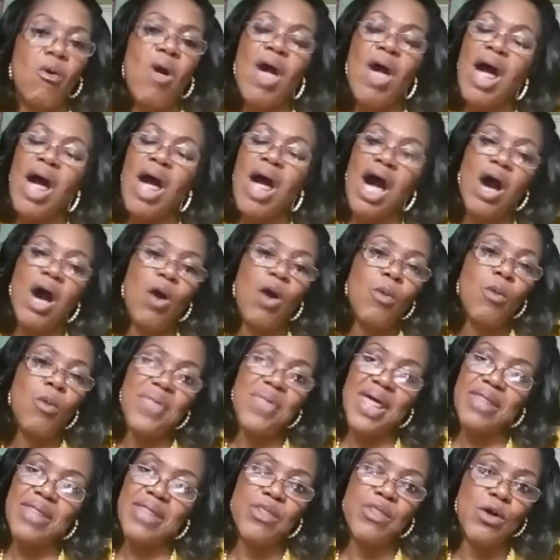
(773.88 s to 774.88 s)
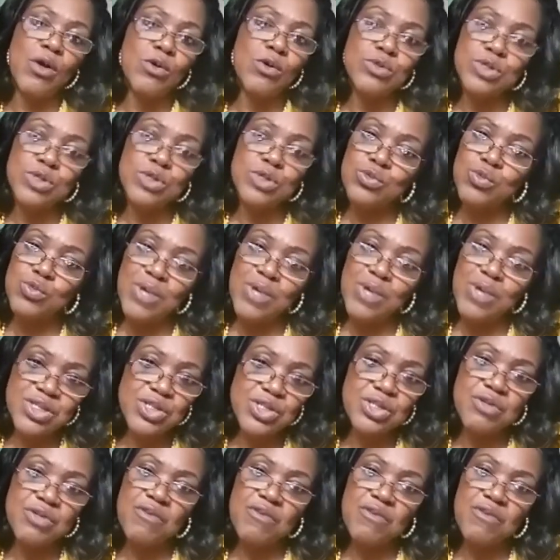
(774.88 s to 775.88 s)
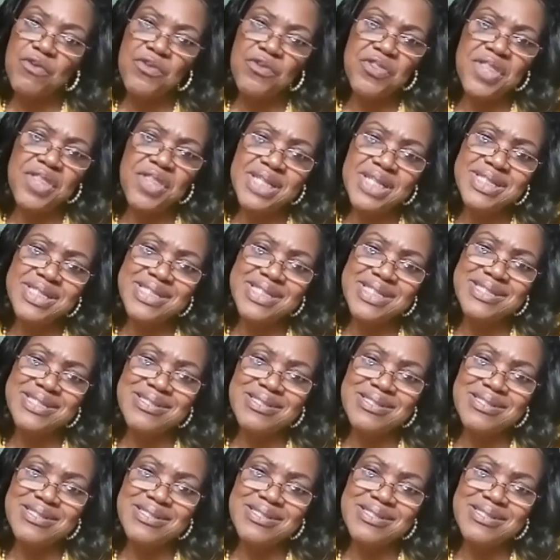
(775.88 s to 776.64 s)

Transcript: I hope that those who register for this